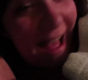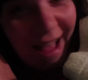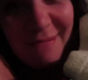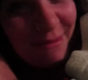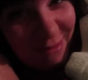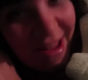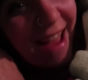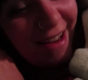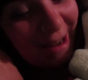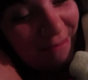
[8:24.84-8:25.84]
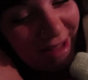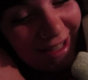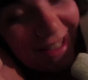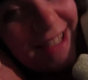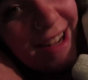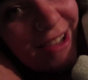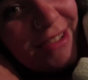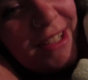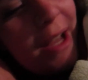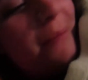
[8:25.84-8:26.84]
I'm in bed. I'm like
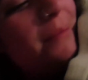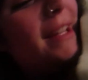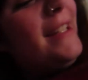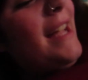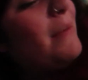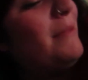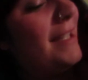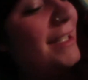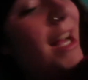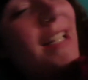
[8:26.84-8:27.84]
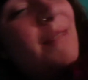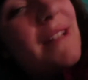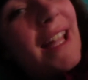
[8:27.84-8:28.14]
snuggled up. Like Cameron has tucked me